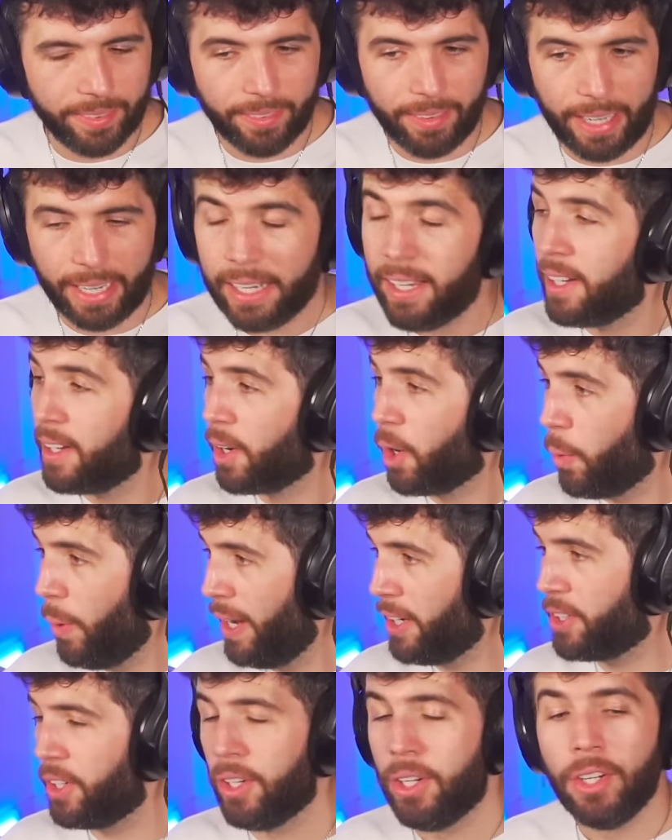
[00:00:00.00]
Right,
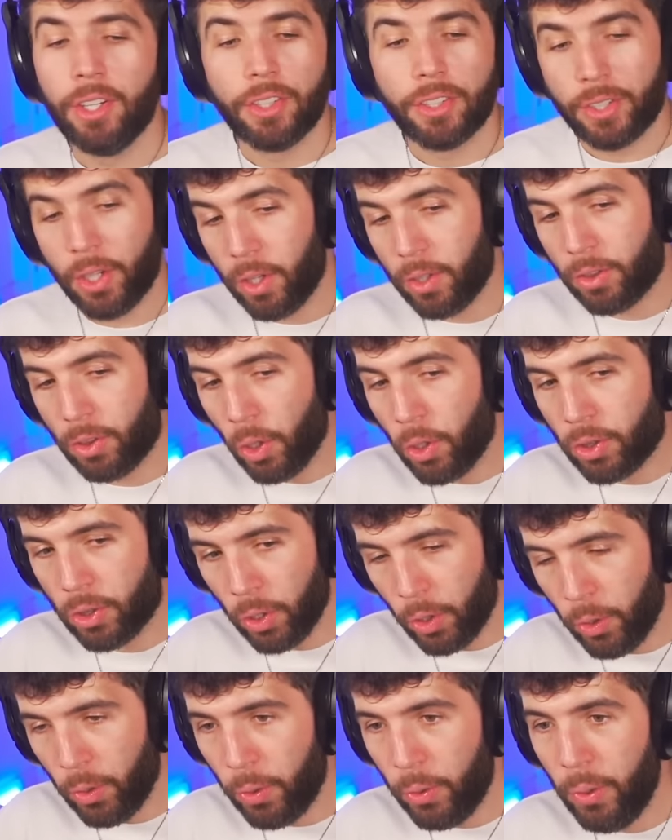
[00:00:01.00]
question.
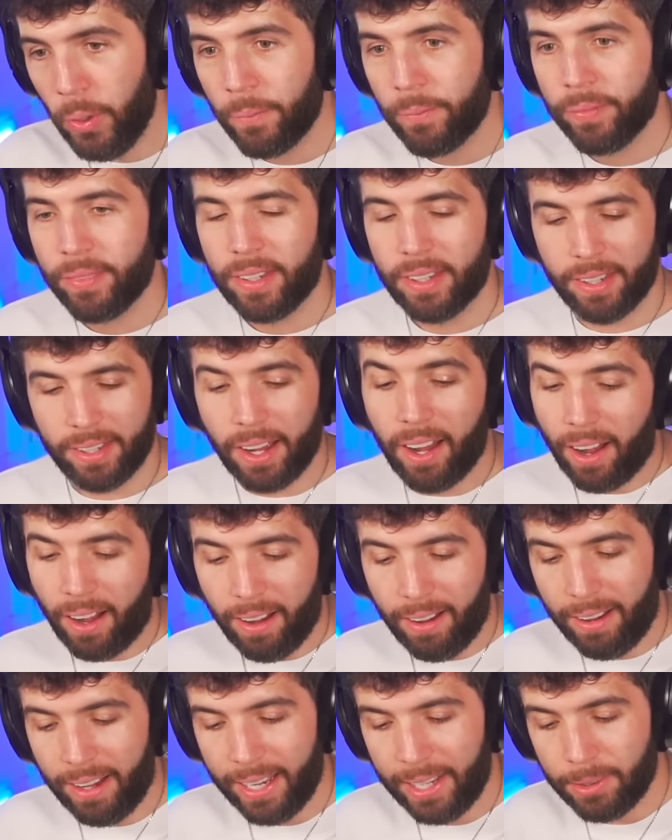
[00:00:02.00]
Do
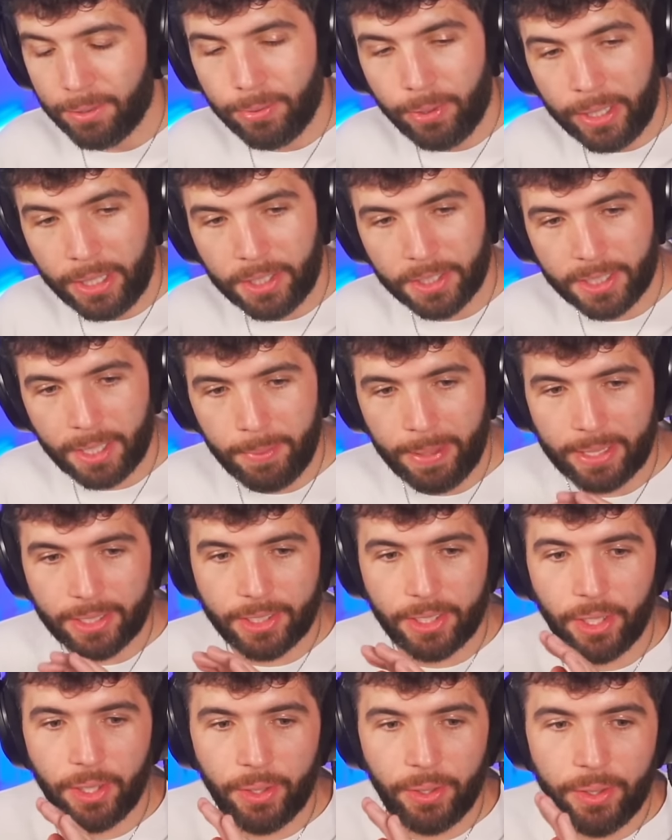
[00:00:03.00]
I fully just
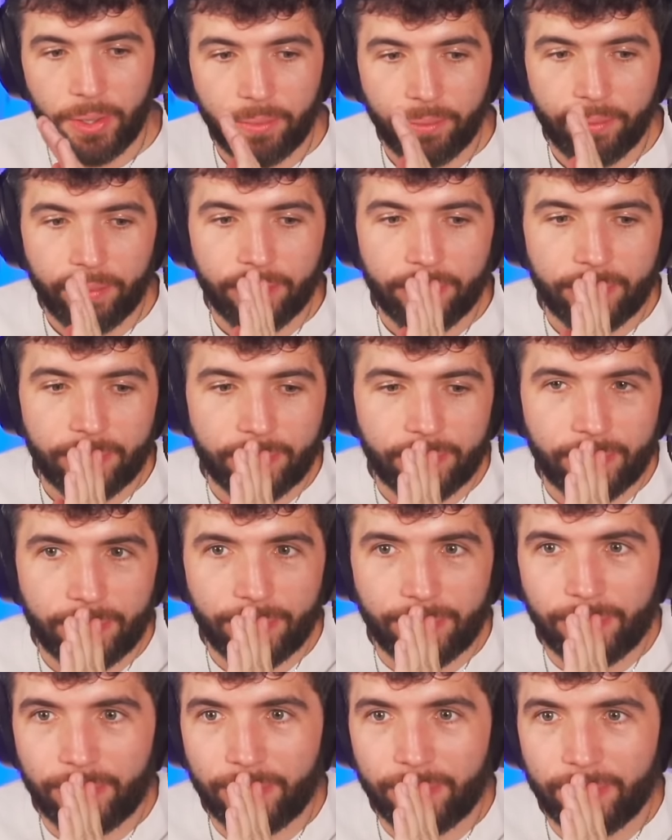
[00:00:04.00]
commit to
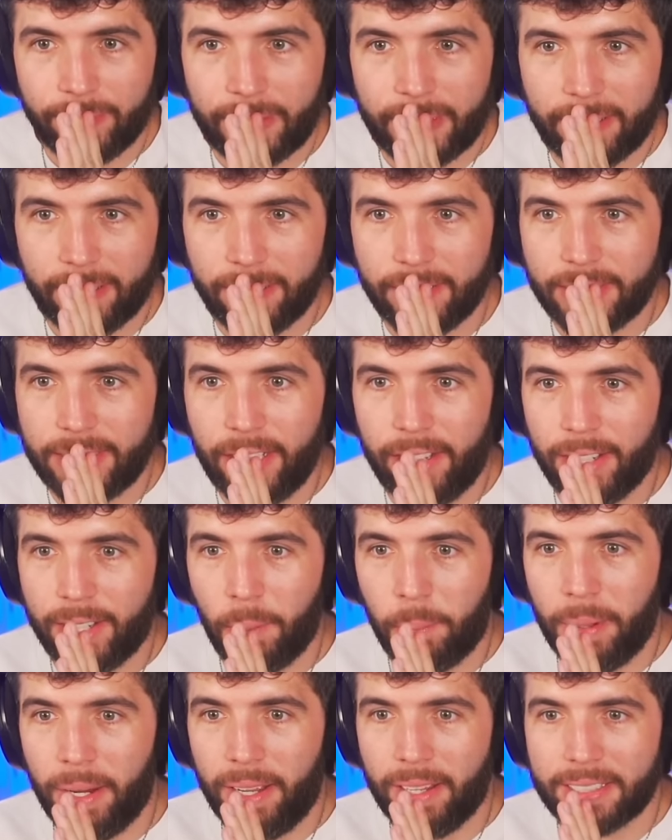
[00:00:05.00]

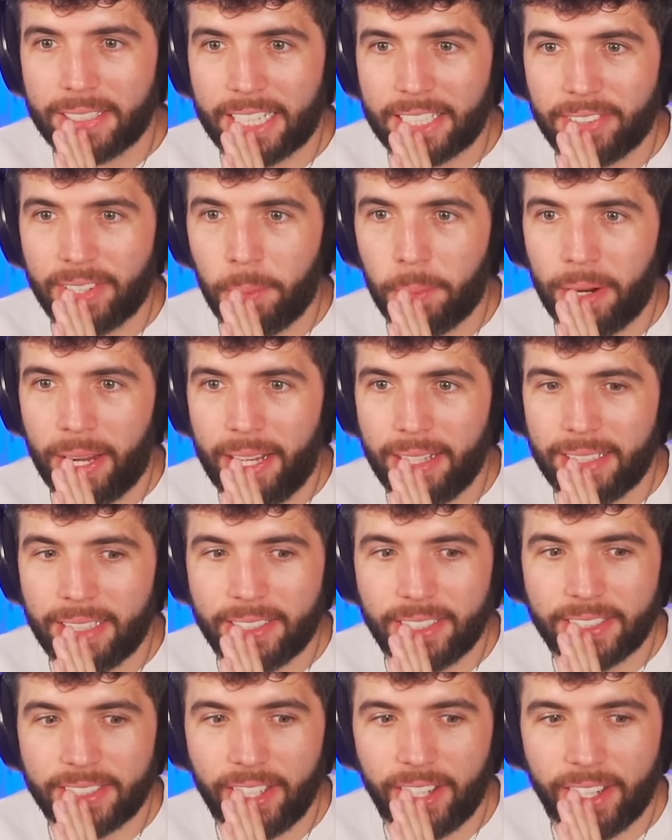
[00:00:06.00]
Zerkaa Plus gets
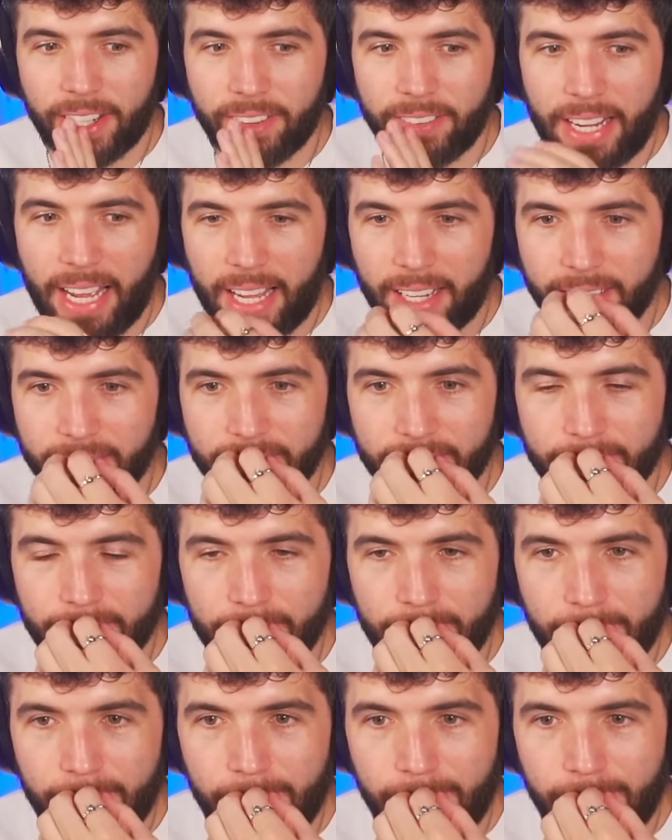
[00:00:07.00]
rebranded to Zerkaa Reacts?